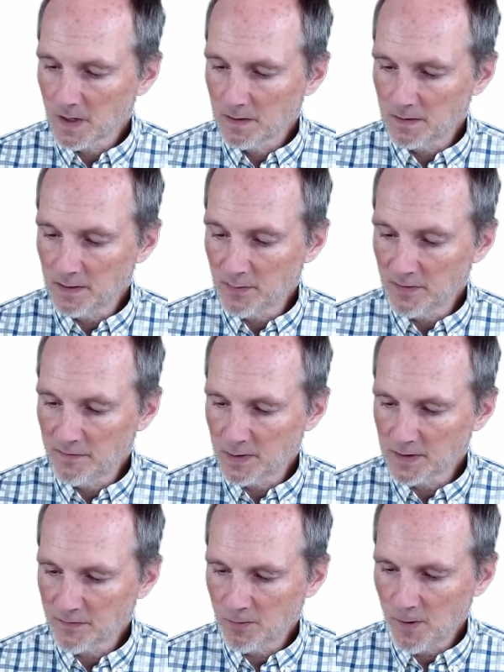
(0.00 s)
The number of
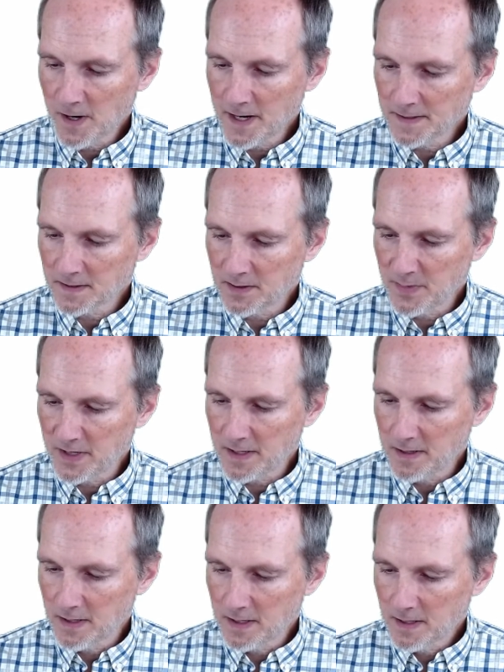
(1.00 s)
votes for y is going to be
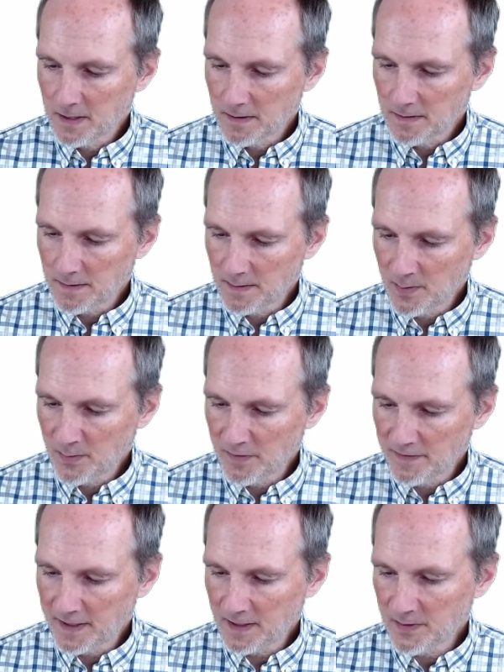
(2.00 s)
the number of
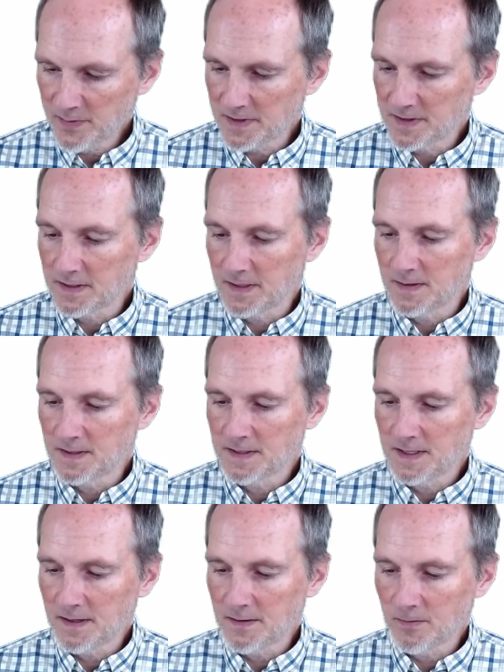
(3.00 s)
elements in the
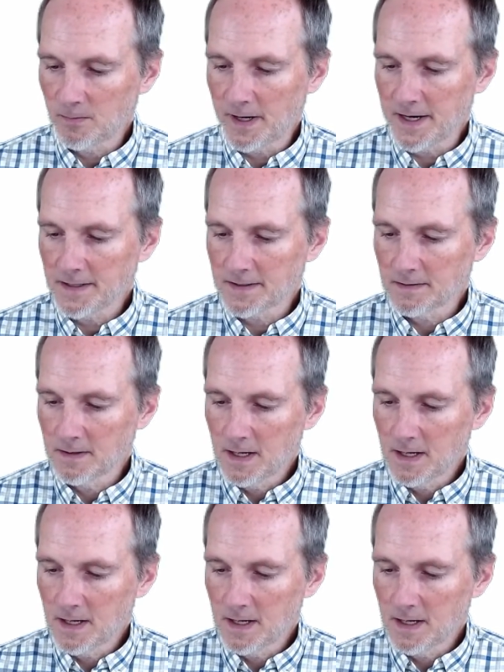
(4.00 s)
set on the right.